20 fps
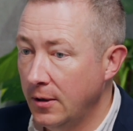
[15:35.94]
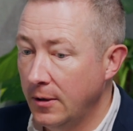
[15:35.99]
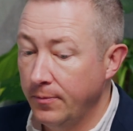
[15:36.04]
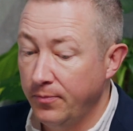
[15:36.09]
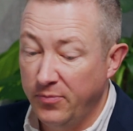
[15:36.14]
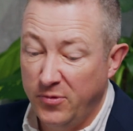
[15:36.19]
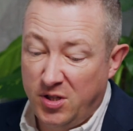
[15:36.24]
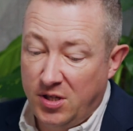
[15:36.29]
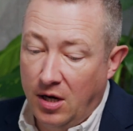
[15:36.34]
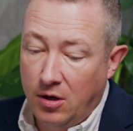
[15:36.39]

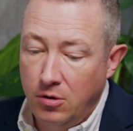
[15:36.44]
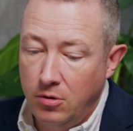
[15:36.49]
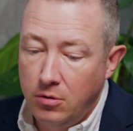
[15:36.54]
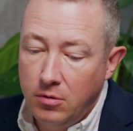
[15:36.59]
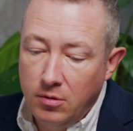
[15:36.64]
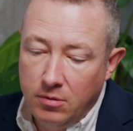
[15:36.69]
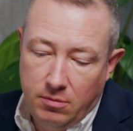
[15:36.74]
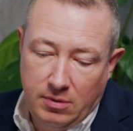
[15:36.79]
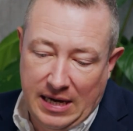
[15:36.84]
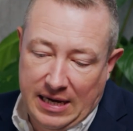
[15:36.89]
So
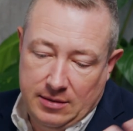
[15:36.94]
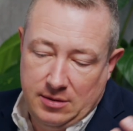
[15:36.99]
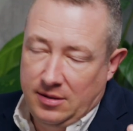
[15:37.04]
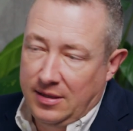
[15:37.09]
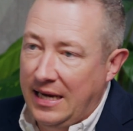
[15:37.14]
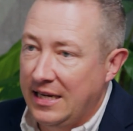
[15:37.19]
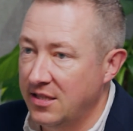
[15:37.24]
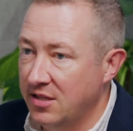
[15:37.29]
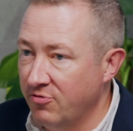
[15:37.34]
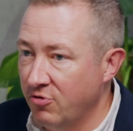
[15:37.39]
that's
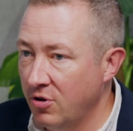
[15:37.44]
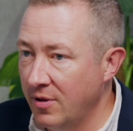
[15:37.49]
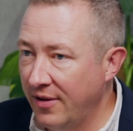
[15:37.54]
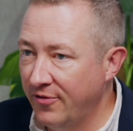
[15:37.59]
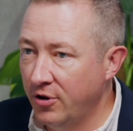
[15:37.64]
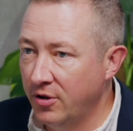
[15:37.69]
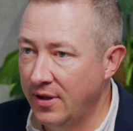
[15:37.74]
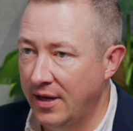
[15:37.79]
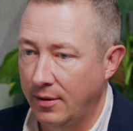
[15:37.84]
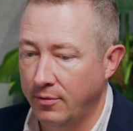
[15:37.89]
the route they've
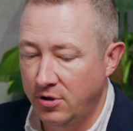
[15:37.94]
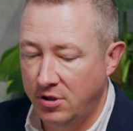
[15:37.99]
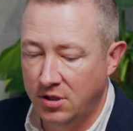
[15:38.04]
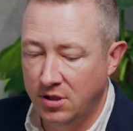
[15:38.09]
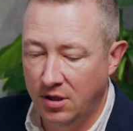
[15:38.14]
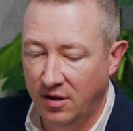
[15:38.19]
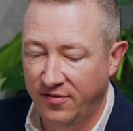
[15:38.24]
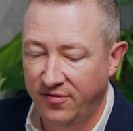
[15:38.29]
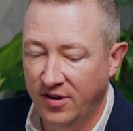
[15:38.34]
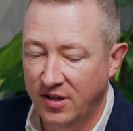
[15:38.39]
gone down, which is
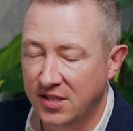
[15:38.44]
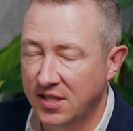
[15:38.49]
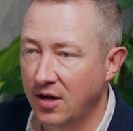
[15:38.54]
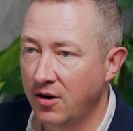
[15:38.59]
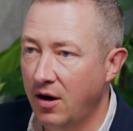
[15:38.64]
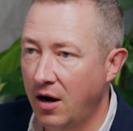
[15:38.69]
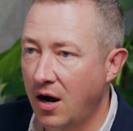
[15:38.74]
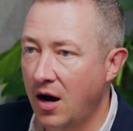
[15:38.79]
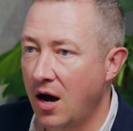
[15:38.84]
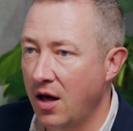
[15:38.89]
kind of fine. So there
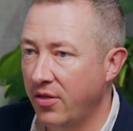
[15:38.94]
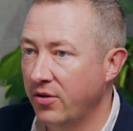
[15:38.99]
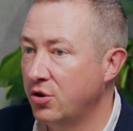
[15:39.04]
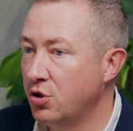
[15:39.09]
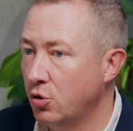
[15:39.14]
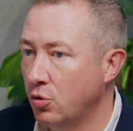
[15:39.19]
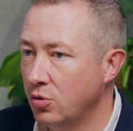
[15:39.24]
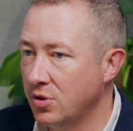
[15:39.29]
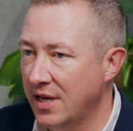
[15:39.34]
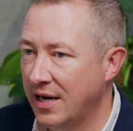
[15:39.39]
are other
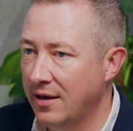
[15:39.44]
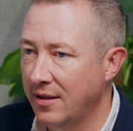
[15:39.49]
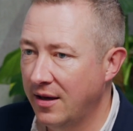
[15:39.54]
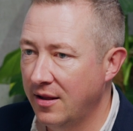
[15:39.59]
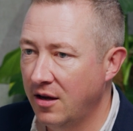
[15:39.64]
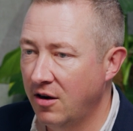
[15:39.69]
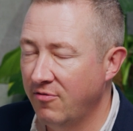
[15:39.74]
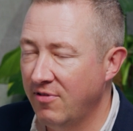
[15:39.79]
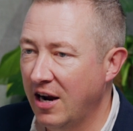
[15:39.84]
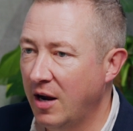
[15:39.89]
tools out there
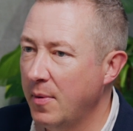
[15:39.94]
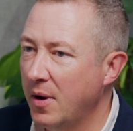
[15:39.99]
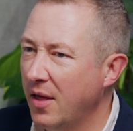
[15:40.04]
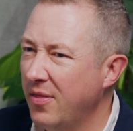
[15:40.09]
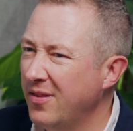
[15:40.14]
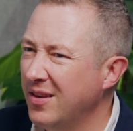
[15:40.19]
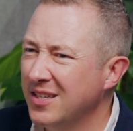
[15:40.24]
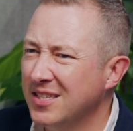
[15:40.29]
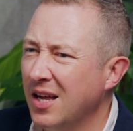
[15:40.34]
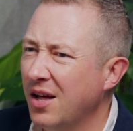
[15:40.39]
that are recommended. I
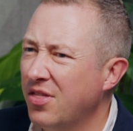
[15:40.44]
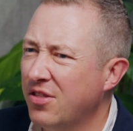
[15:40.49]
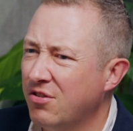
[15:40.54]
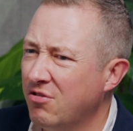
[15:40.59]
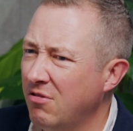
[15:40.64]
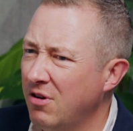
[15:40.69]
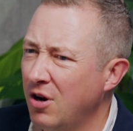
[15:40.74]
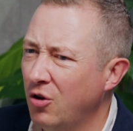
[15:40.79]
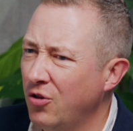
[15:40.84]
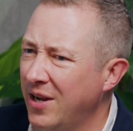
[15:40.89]
think there's like
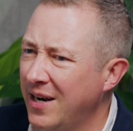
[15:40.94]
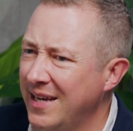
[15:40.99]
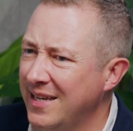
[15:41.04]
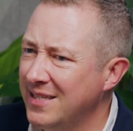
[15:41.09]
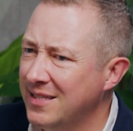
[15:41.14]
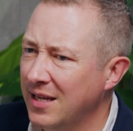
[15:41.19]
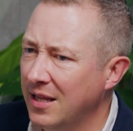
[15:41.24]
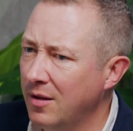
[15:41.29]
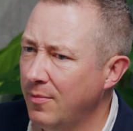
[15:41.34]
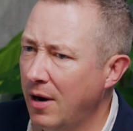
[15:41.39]
3 on the
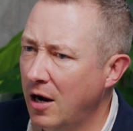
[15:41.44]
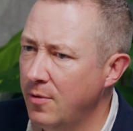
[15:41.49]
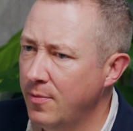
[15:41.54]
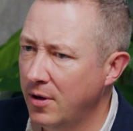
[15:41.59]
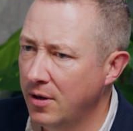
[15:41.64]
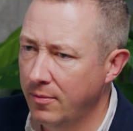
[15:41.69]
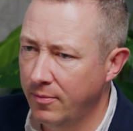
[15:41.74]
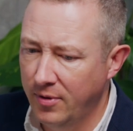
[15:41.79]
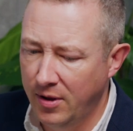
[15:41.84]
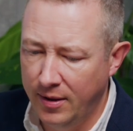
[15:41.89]
list at the
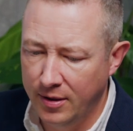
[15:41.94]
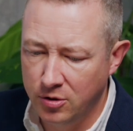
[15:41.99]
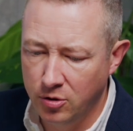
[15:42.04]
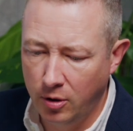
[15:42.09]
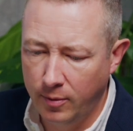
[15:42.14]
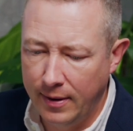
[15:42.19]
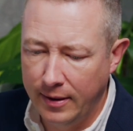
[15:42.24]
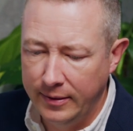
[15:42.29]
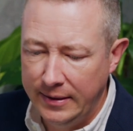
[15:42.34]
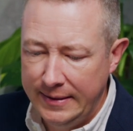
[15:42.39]
moment that they're
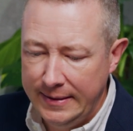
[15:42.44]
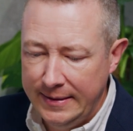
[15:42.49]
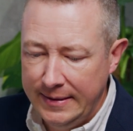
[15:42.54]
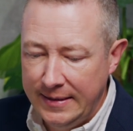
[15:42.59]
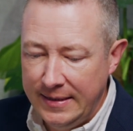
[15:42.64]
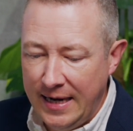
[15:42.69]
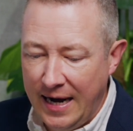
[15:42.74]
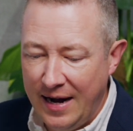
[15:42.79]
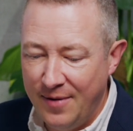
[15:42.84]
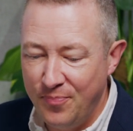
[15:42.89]
talking about.
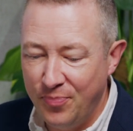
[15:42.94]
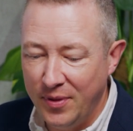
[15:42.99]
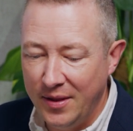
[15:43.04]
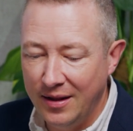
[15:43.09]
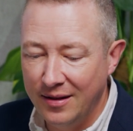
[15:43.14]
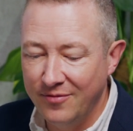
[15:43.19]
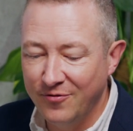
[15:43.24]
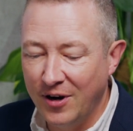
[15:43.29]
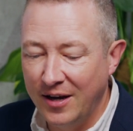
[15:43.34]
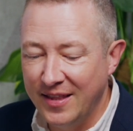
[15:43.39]

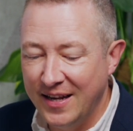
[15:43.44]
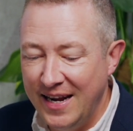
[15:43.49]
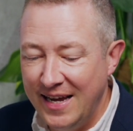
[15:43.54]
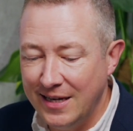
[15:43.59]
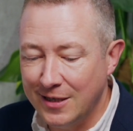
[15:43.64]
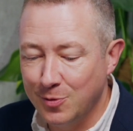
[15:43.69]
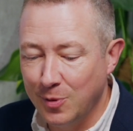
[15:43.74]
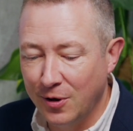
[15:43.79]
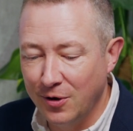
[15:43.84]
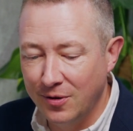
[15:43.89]
Right, the
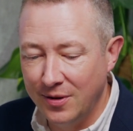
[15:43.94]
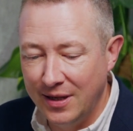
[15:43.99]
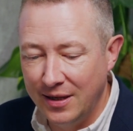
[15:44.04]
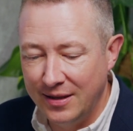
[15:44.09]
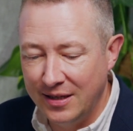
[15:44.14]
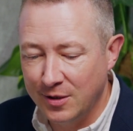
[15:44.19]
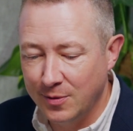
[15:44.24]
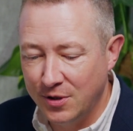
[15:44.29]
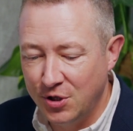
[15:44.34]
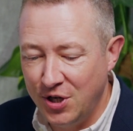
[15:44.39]
next one on
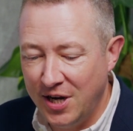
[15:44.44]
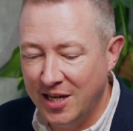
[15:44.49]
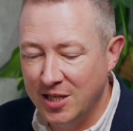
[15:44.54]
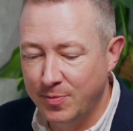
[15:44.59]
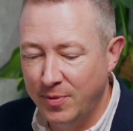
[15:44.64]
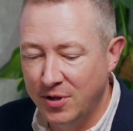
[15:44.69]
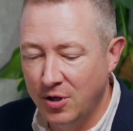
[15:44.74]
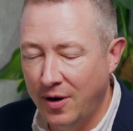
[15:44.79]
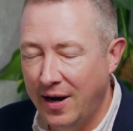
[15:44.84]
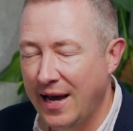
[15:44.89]
this one,
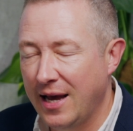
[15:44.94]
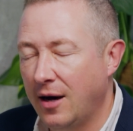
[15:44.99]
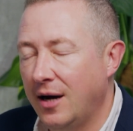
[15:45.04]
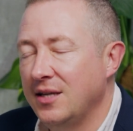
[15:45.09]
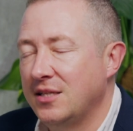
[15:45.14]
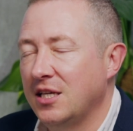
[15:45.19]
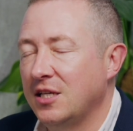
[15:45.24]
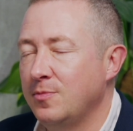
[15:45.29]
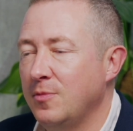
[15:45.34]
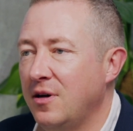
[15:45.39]
Jasper.ai.
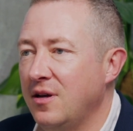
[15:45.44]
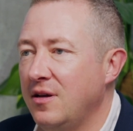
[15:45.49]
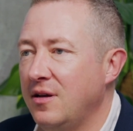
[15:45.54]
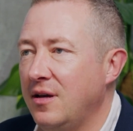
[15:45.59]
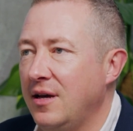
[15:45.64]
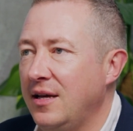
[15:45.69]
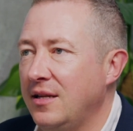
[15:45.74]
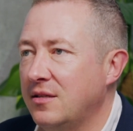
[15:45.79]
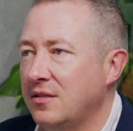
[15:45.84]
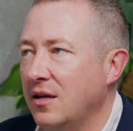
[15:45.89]
So
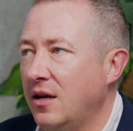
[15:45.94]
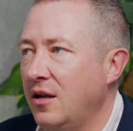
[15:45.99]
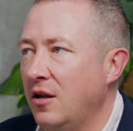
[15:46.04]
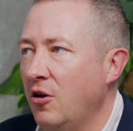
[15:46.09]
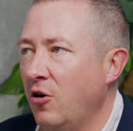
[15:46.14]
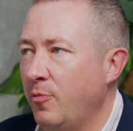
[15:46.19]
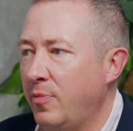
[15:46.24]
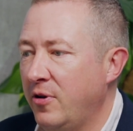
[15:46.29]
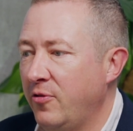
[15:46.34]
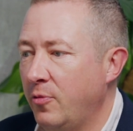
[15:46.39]
it's a lot
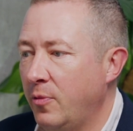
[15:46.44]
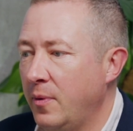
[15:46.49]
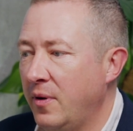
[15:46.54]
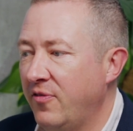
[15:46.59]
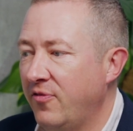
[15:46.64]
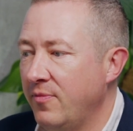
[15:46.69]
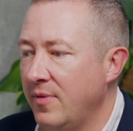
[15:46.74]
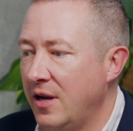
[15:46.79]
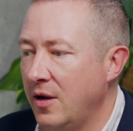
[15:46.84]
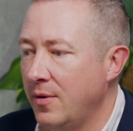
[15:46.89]
of people will be
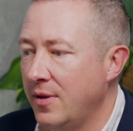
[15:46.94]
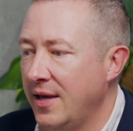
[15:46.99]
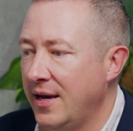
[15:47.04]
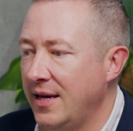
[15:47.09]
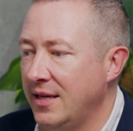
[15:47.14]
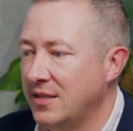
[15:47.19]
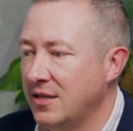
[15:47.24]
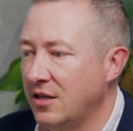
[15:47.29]
familiar with it. It's a